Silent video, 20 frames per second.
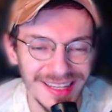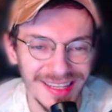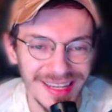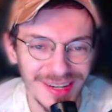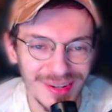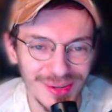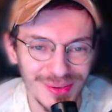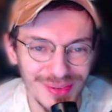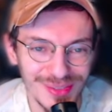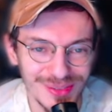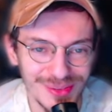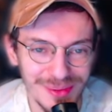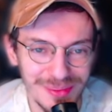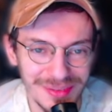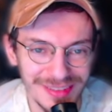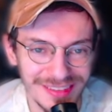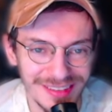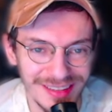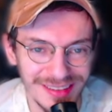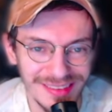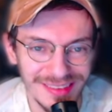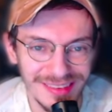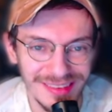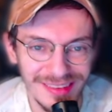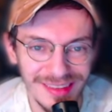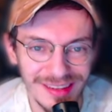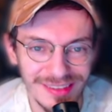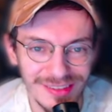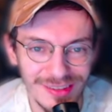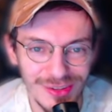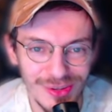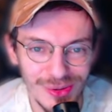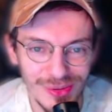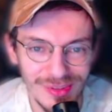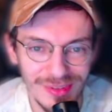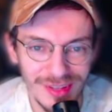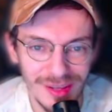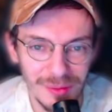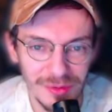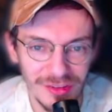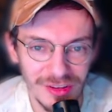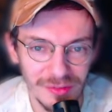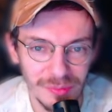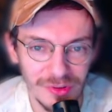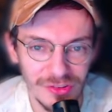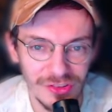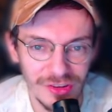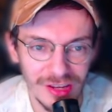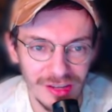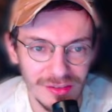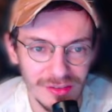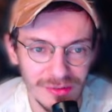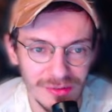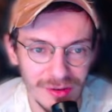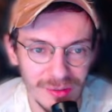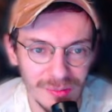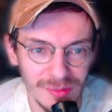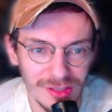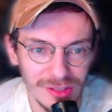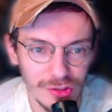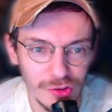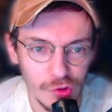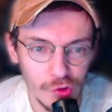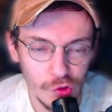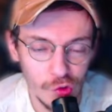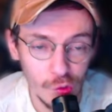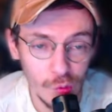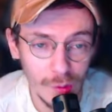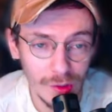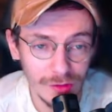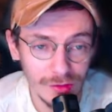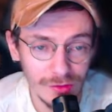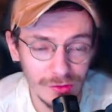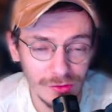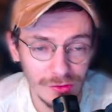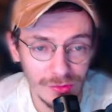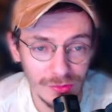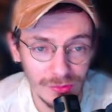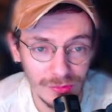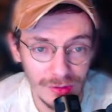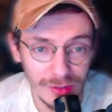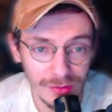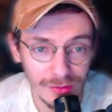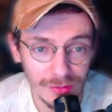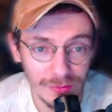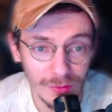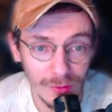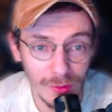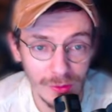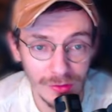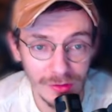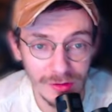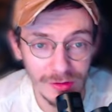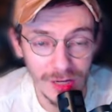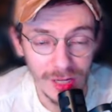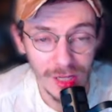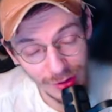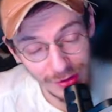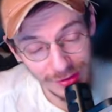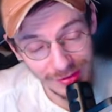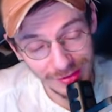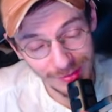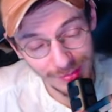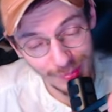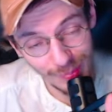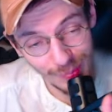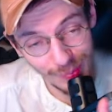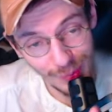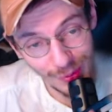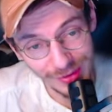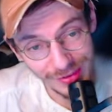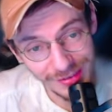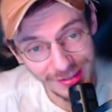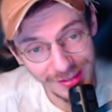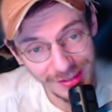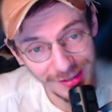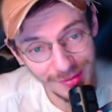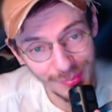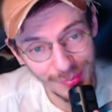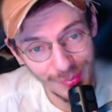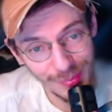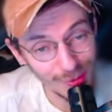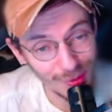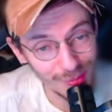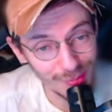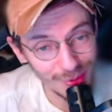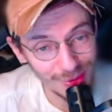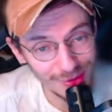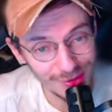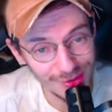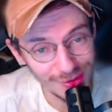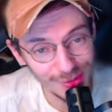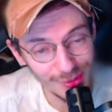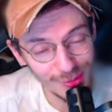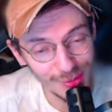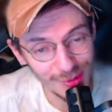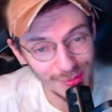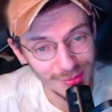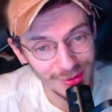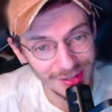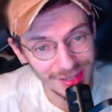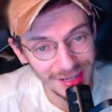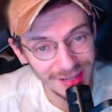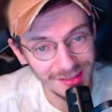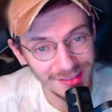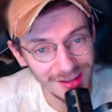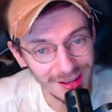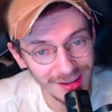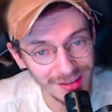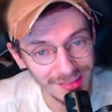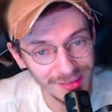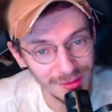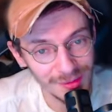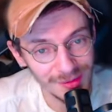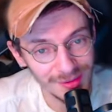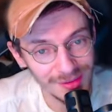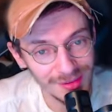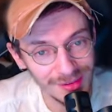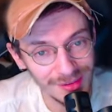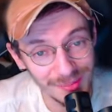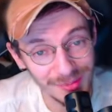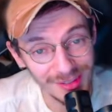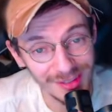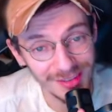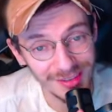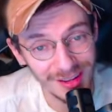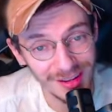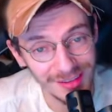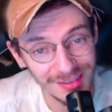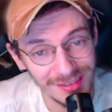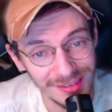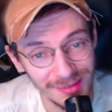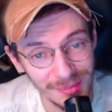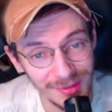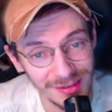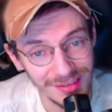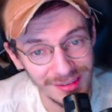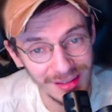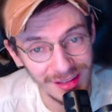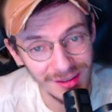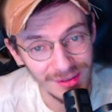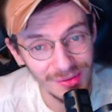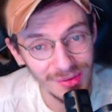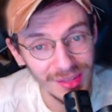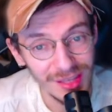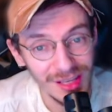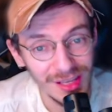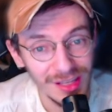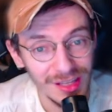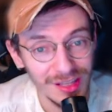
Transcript: Necrophos Reaper Scythe. The execution damage has been changed from 200 to 300, 400 plus 0.6, 1.2, 1.8 target times the target's missing health